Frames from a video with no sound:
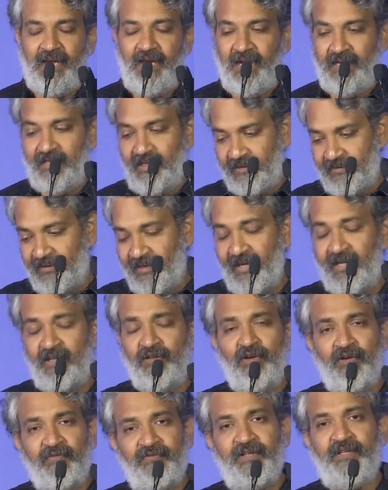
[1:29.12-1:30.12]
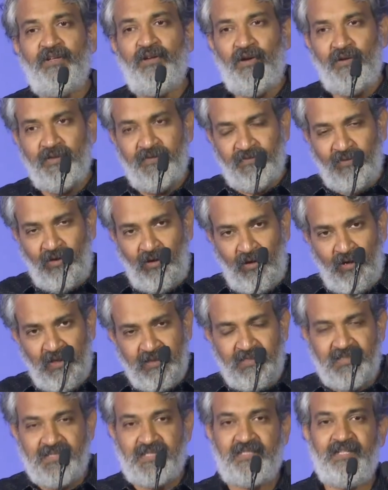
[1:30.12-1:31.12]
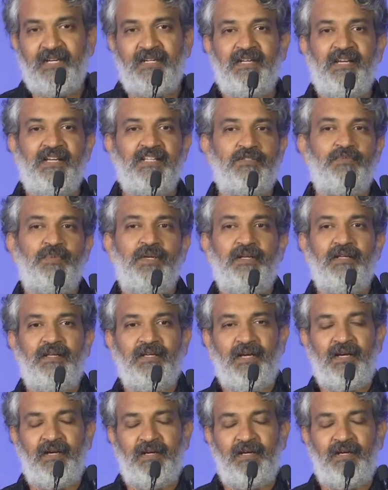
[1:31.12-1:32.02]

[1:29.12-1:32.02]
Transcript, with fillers: And at the end of it, if all this data has been,